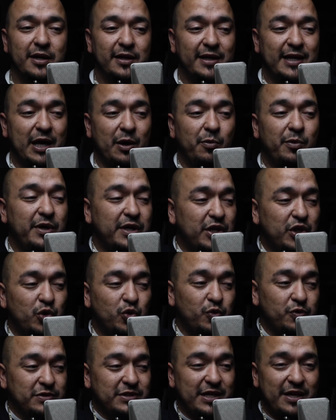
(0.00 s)
Can we
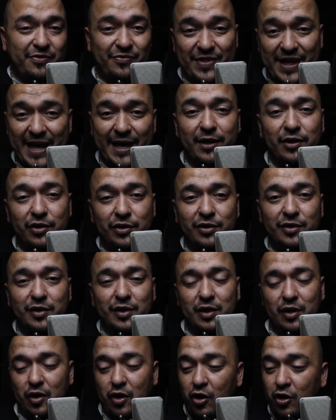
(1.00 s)
use that
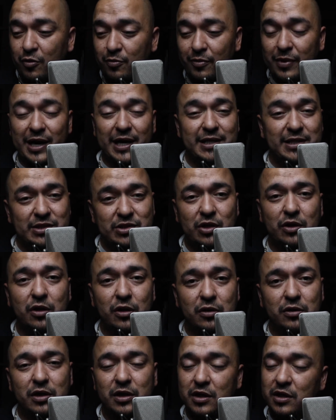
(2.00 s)
hook on my
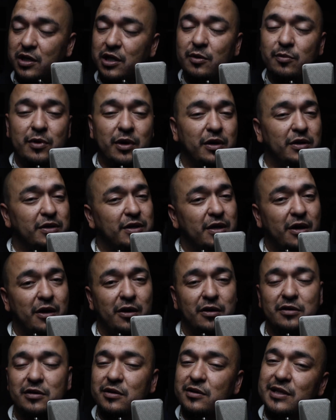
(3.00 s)
song? Come on,
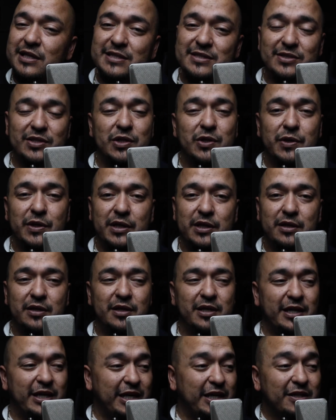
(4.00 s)
dog, let's do it.
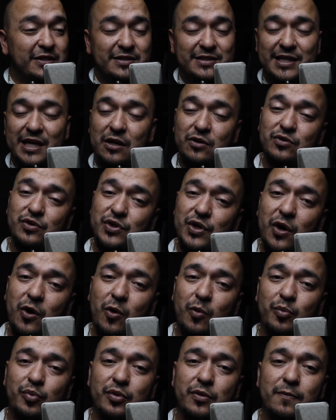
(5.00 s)
It'll sound
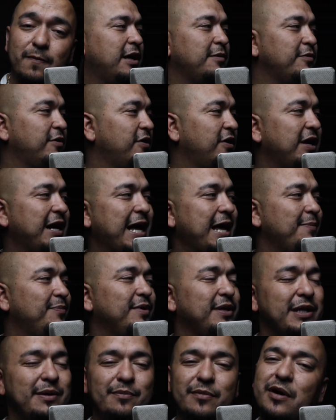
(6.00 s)
dope. I'm all
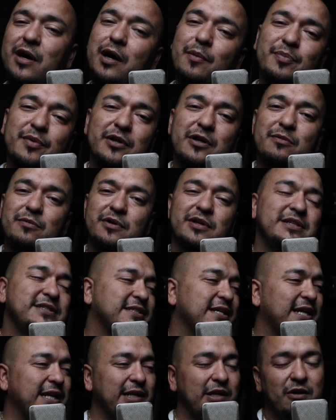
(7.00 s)
hyping him up, you know what I mean?
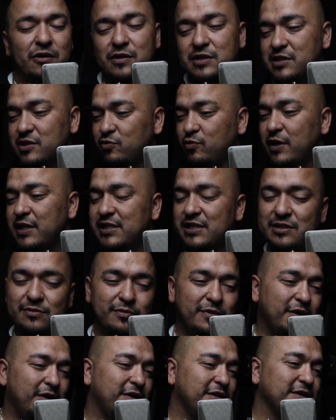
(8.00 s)
Sending all these question
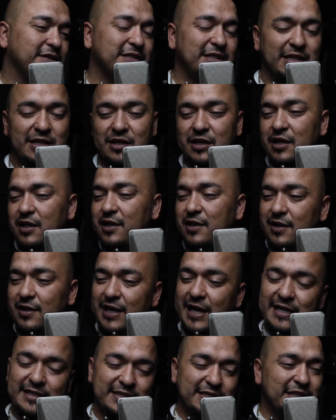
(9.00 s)
marks and
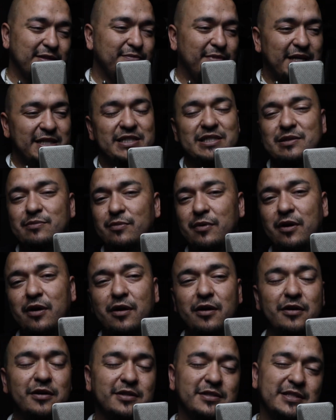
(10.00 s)
exclamation
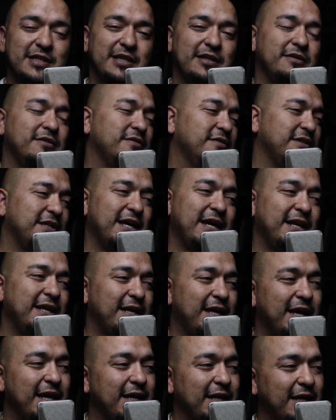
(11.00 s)
marks and yada,
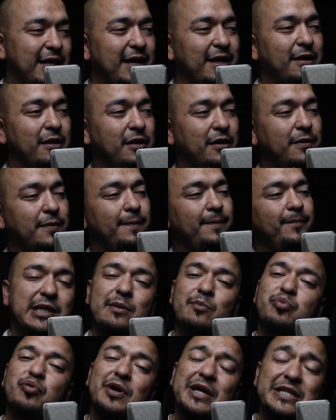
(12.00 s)
yada, yada.
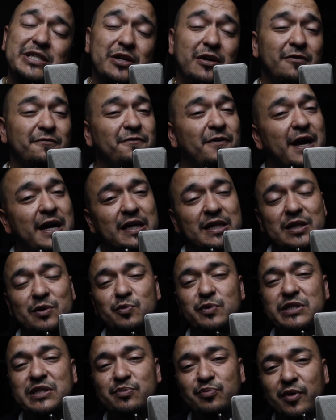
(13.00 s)
Then Prejon finally
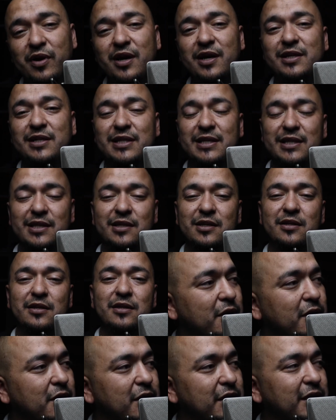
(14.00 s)
responded,
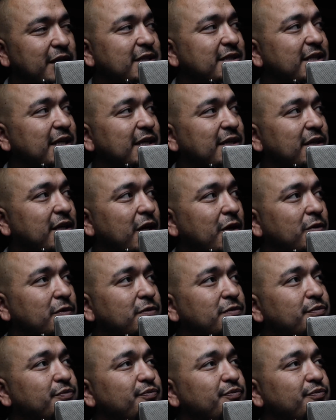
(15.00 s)
and he said no.